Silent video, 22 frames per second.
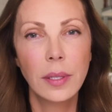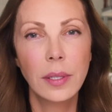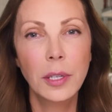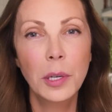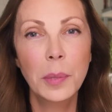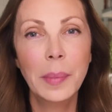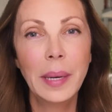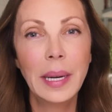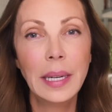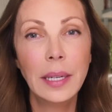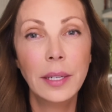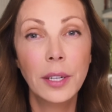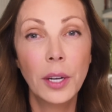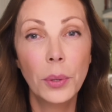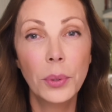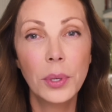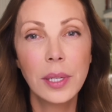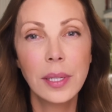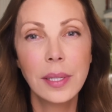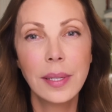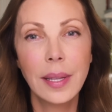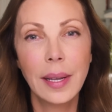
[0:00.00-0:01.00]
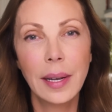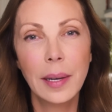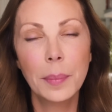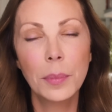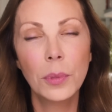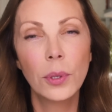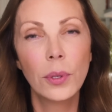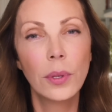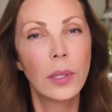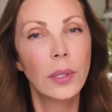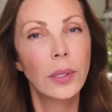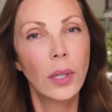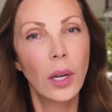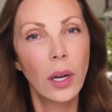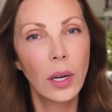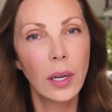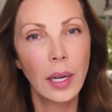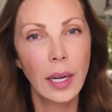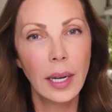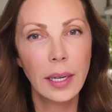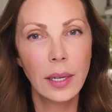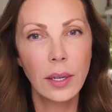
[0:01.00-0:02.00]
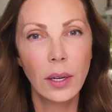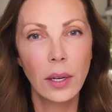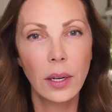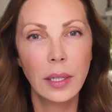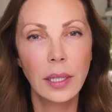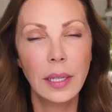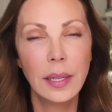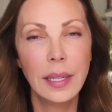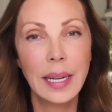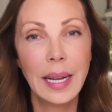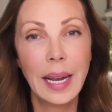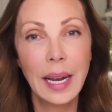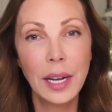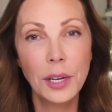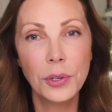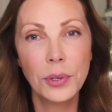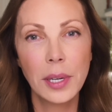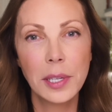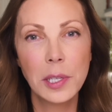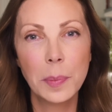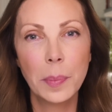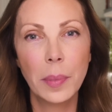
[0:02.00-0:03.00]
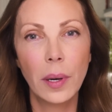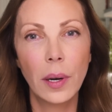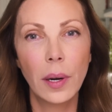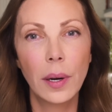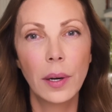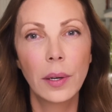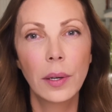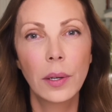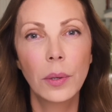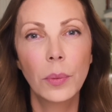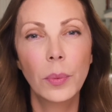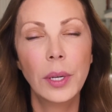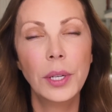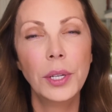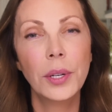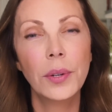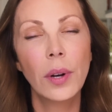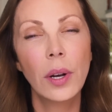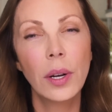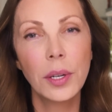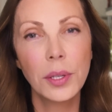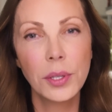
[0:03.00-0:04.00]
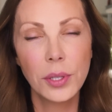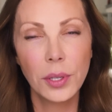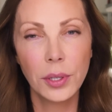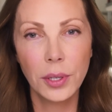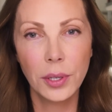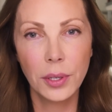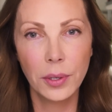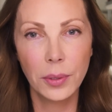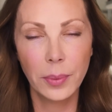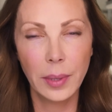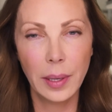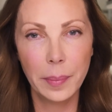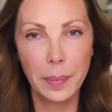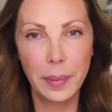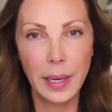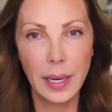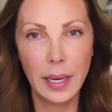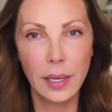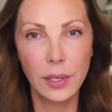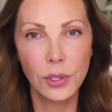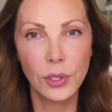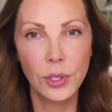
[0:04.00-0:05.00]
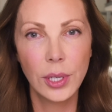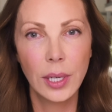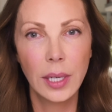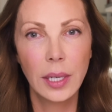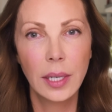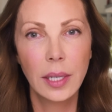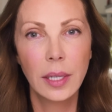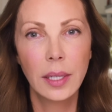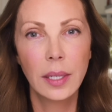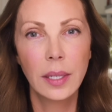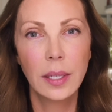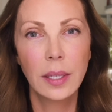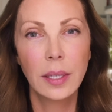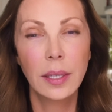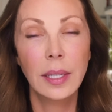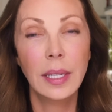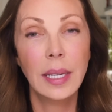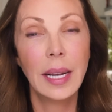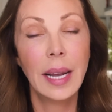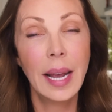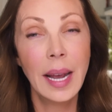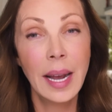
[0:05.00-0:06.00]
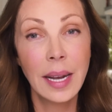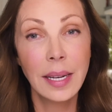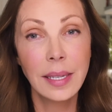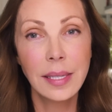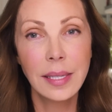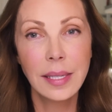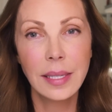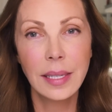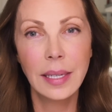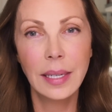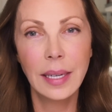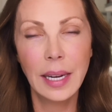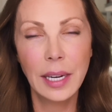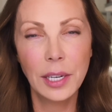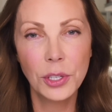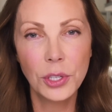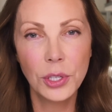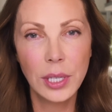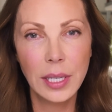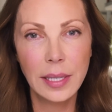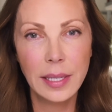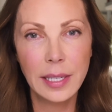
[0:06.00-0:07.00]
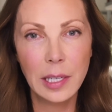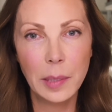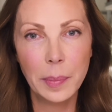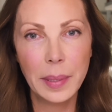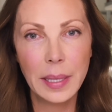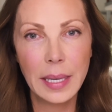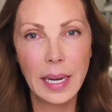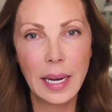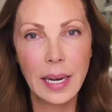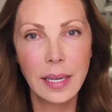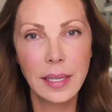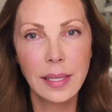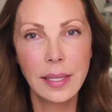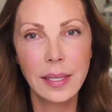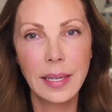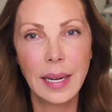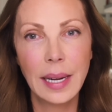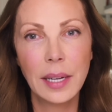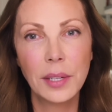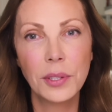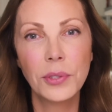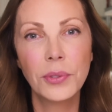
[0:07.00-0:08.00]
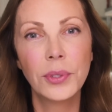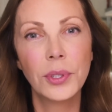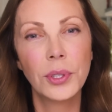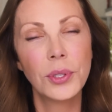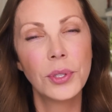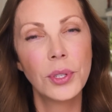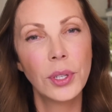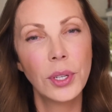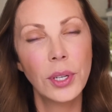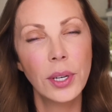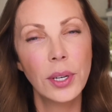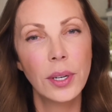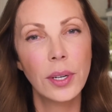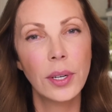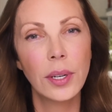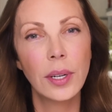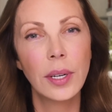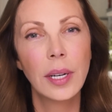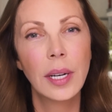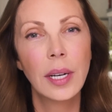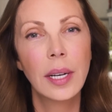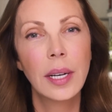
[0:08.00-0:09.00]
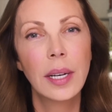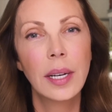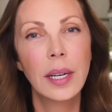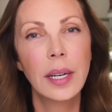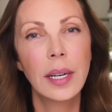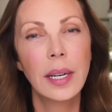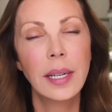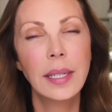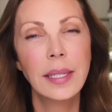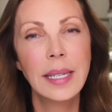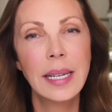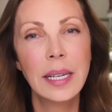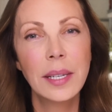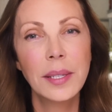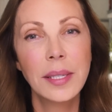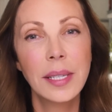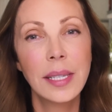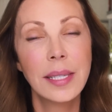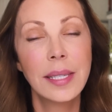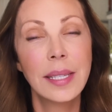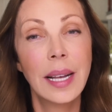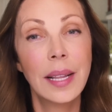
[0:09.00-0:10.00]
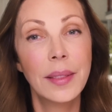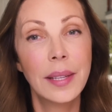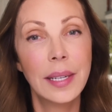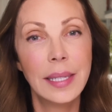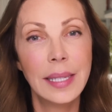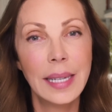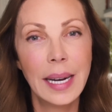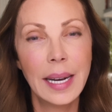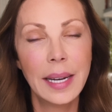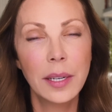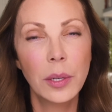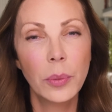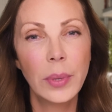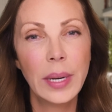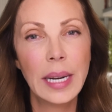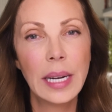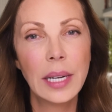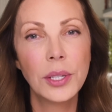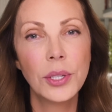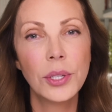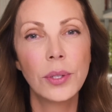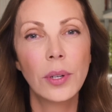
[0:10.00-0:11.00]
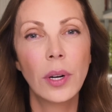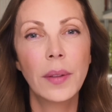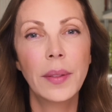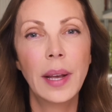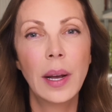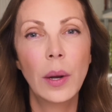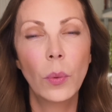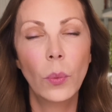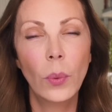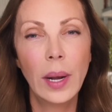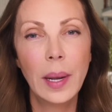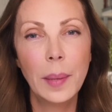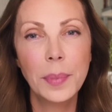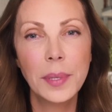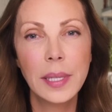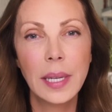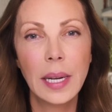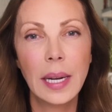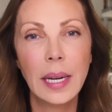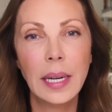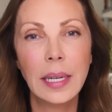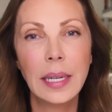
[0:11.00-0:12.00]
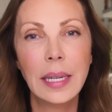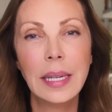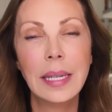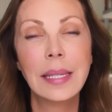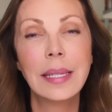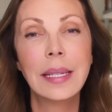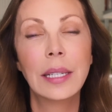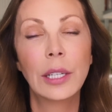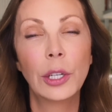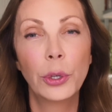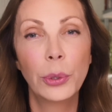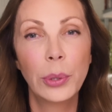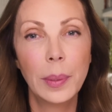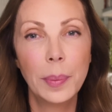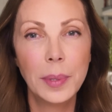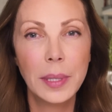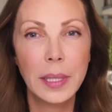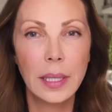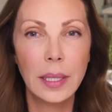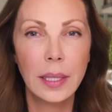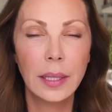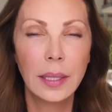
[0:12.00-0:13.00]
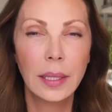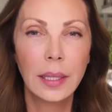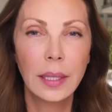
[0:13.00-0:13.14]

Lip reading: You might notice them or the lock icon in the address bar when you're on a secure web page. The S in HTTPS stands for secure and tells us that the data we enter on that website is encrypted.